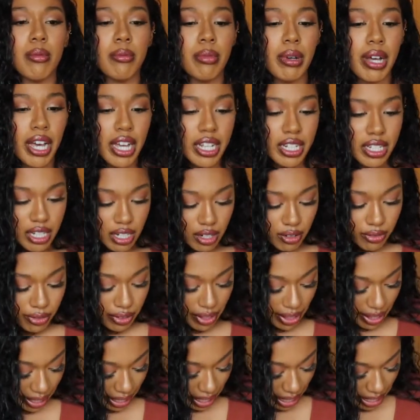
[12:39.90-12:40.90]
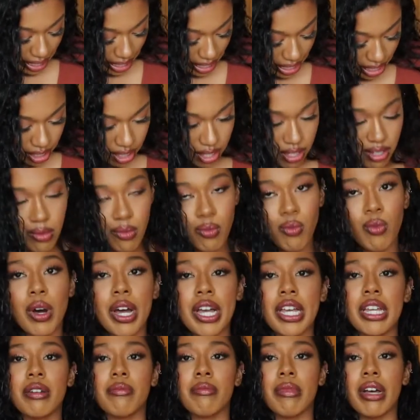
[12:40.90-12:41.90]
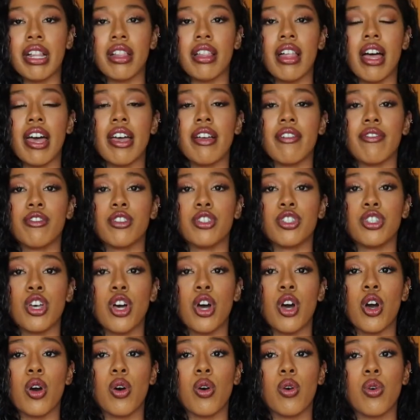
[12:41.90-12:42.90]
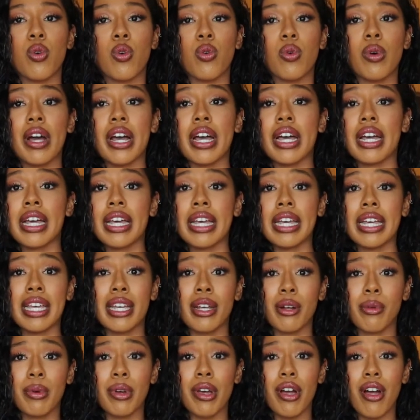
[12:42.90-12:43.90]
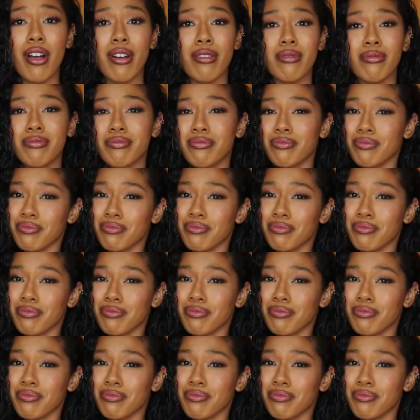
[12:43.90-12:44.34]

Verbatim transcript: But I did feel like I needed some white in my life, so here we are.